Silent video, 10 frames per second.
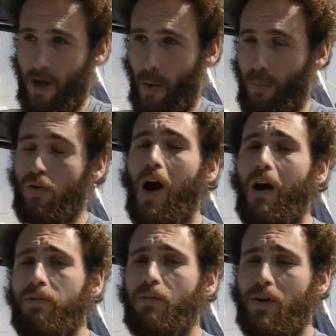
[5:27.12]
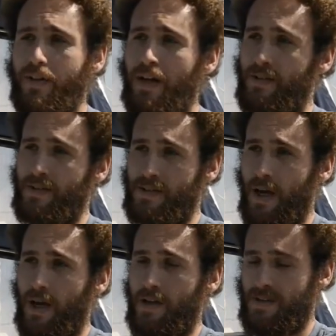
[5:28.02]
A problem with that
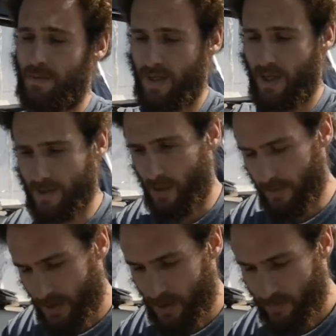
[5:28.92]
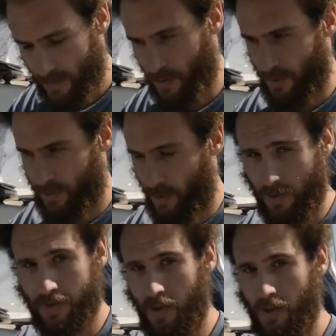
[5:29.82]
design is that because all the individual
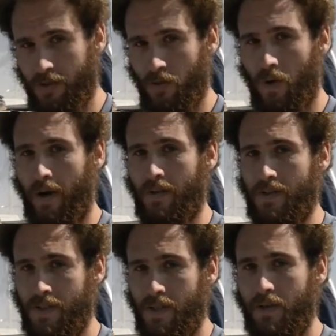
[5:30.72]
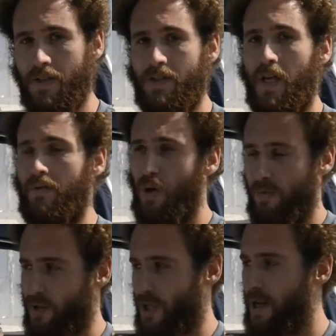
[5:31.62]
solar cells are wired in series, is that if you
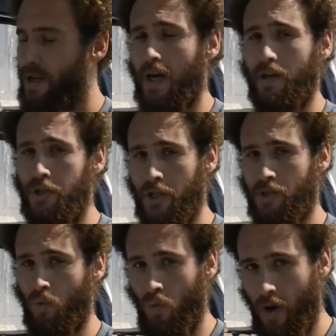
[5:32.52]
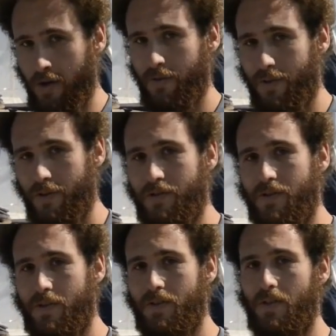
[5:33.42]
have shading on just one of
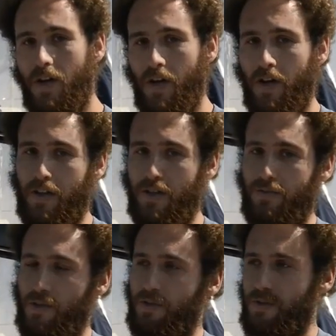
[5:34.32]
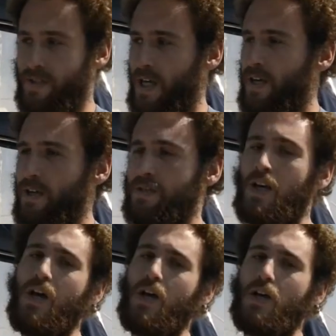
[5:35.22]
those individual
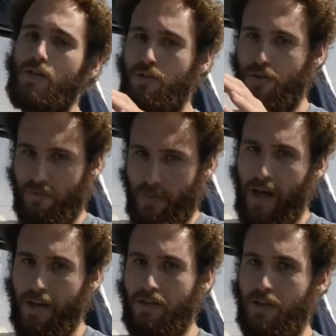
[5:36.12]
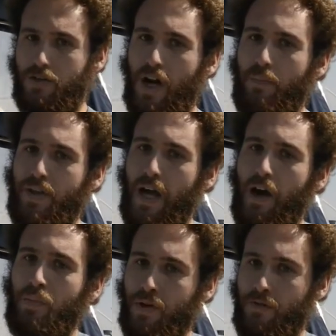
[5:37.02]
cells, you dramatically drop the
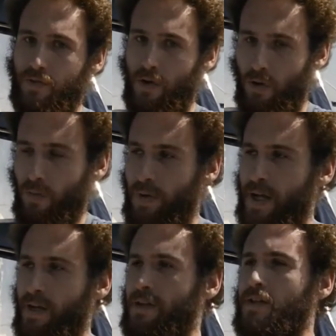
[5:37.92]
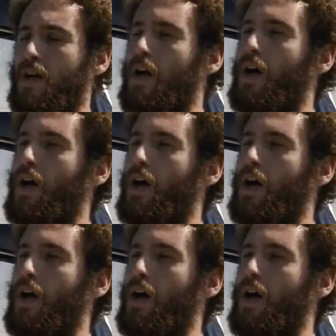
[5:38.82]
output of the whole panel.